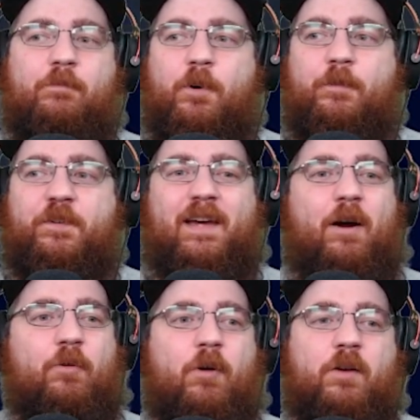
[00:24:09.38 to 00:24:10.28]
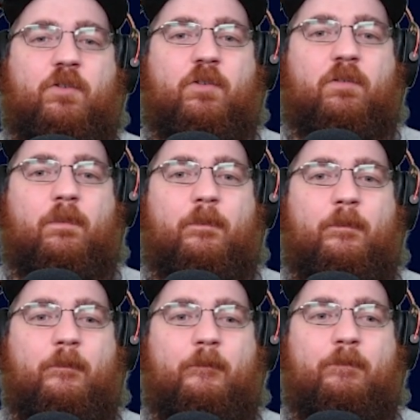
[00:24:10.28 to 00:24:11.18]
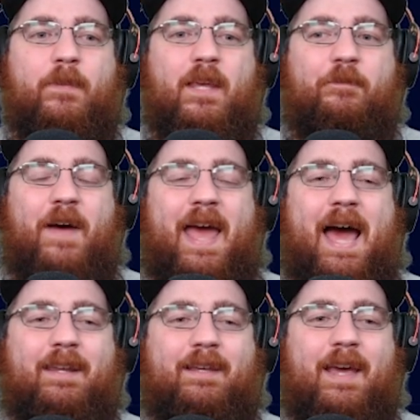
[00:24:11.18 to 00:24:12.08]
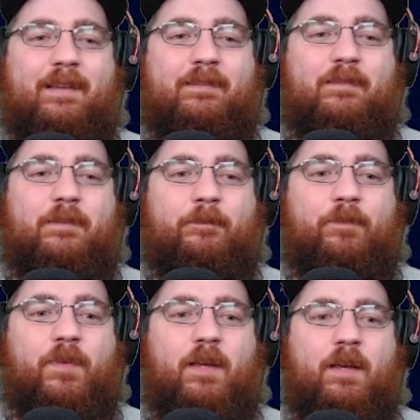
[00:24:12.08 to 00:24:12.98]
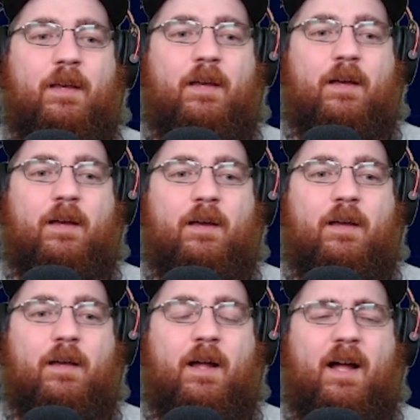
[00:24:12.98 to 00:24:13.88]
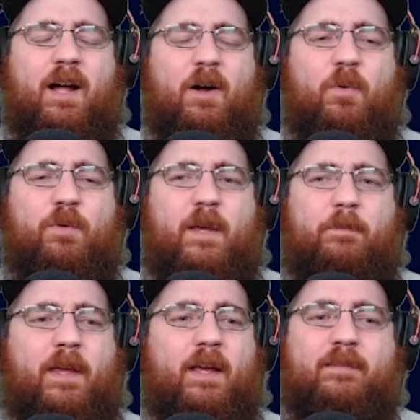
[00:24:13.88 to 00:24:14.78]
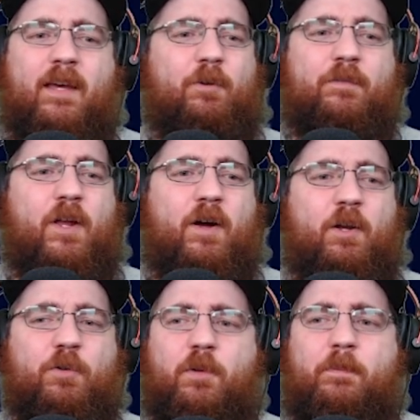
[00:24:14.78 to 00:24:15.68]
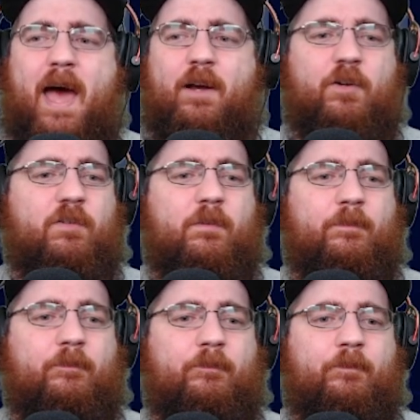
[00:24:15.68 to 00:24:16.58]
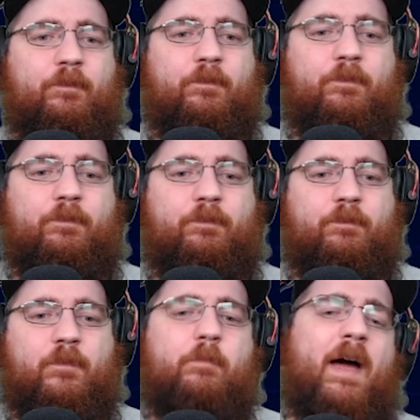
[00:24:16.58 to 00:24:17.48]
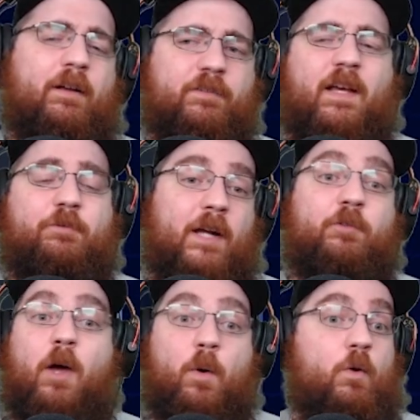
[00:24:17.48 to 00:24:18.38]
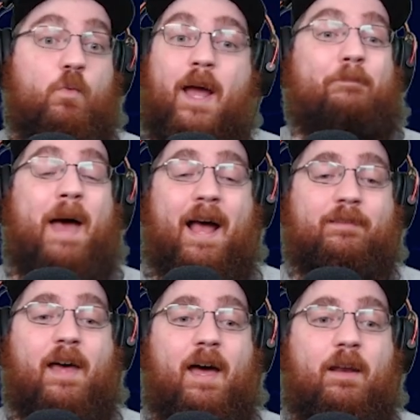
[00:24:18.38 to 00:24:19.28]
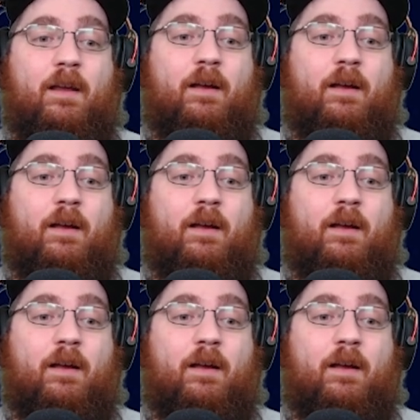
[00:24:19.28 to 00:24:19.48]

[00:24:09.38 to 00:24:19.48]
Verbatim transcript: or if it's Aaron Rodgers. And if I had to guess, uh, who'd they play against? I don't even know. I know it was the Packers. The Bengals, that's right. So I went right past that.